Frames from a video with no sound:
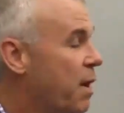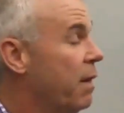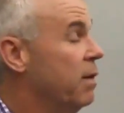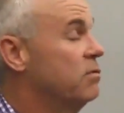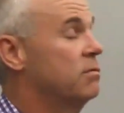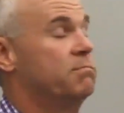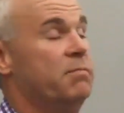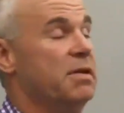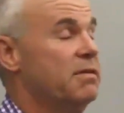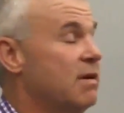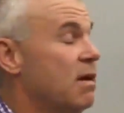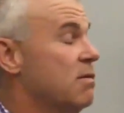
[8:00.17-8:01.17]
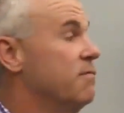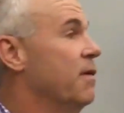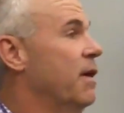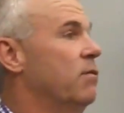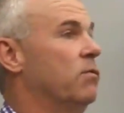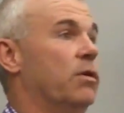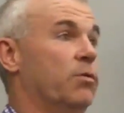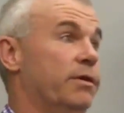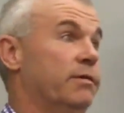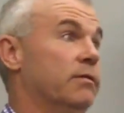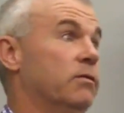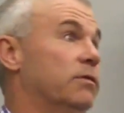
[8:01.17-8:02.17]
parents being terrified, what do we
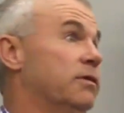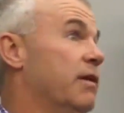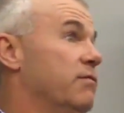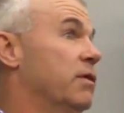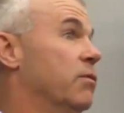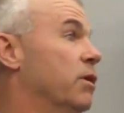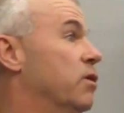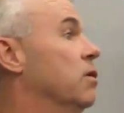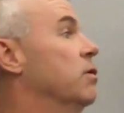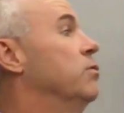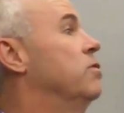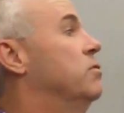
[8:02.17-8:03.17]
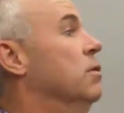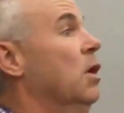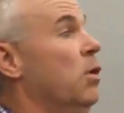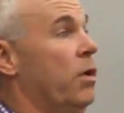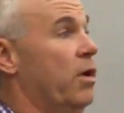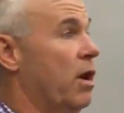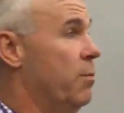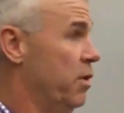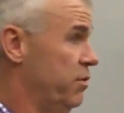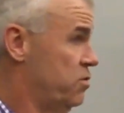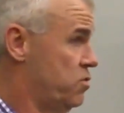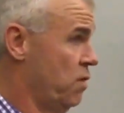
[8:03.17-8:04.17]
do? We did everything we could. We got him
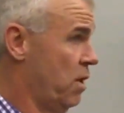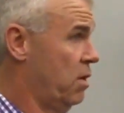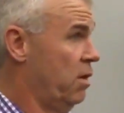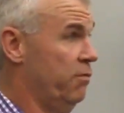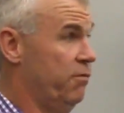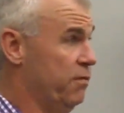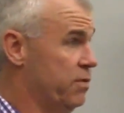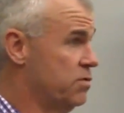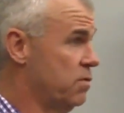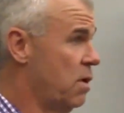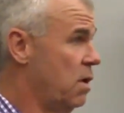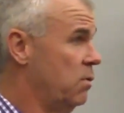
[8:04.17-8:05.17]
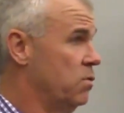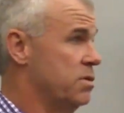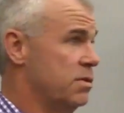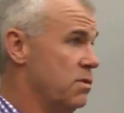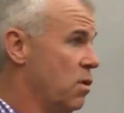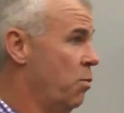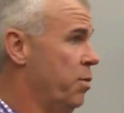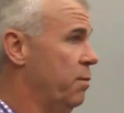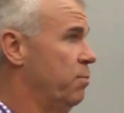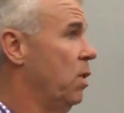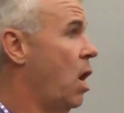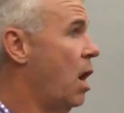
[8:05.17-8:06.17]
on this drug called Vivitrol, which is an
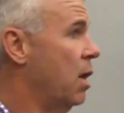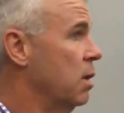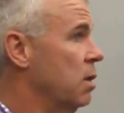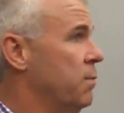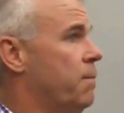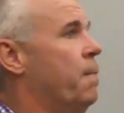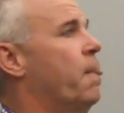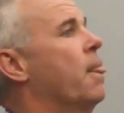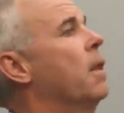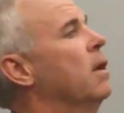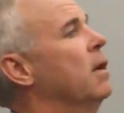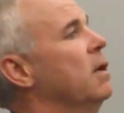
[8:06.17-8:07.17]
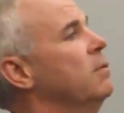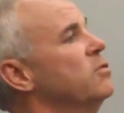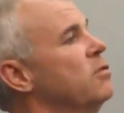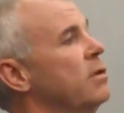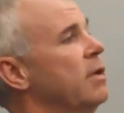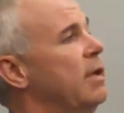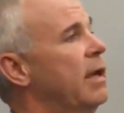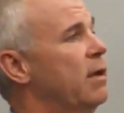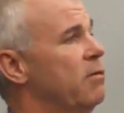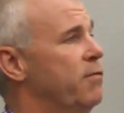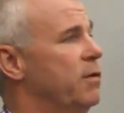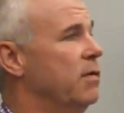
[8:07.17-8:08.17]
opiate blocker, um, so that he
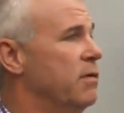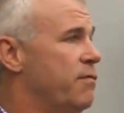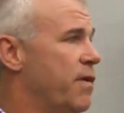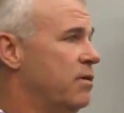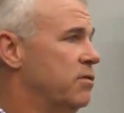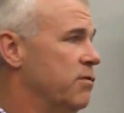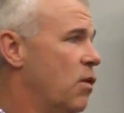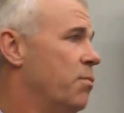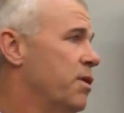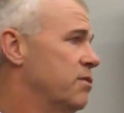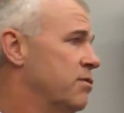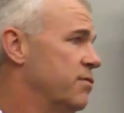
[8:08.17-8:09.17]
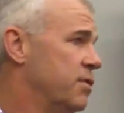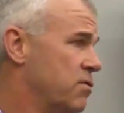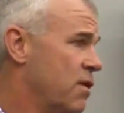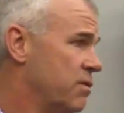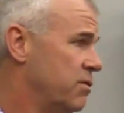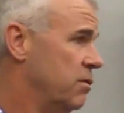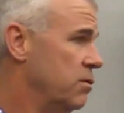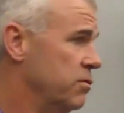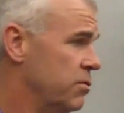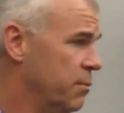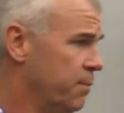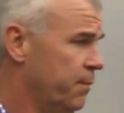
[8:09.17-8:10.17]
can't feel the effects of opiates if he tries to
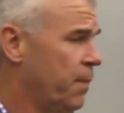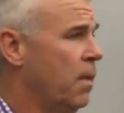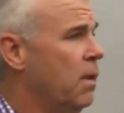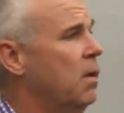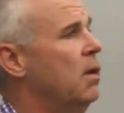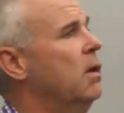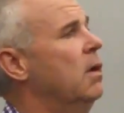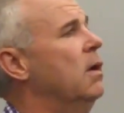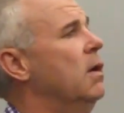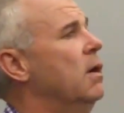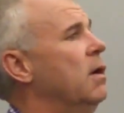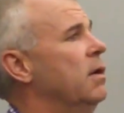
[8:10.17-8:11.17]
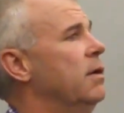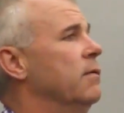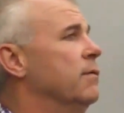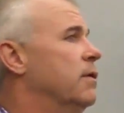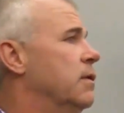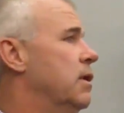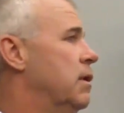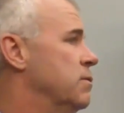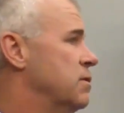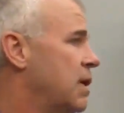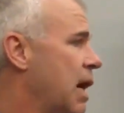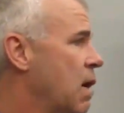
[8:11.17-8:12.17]
use them. You know, he
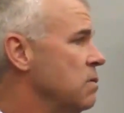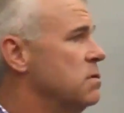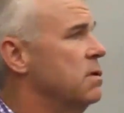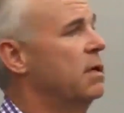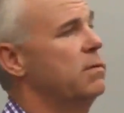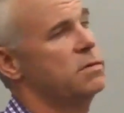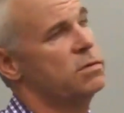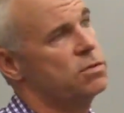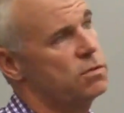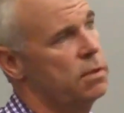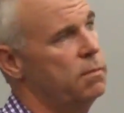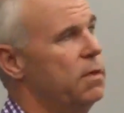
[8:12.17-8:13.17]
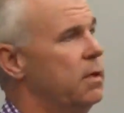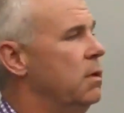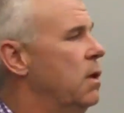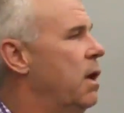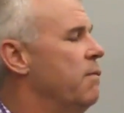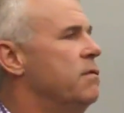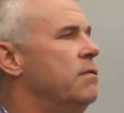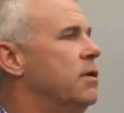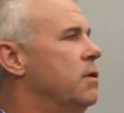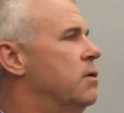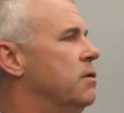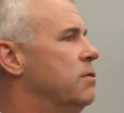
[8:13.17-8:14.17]
was in counseling, he was in treatment, everything
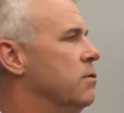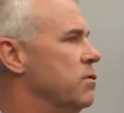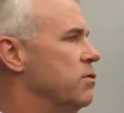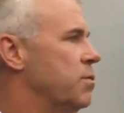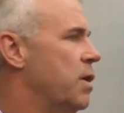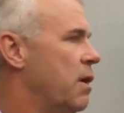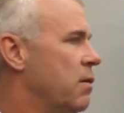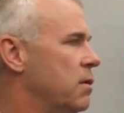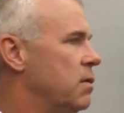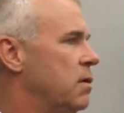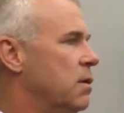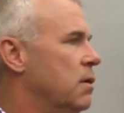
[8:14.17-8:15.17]
you could do as a parent.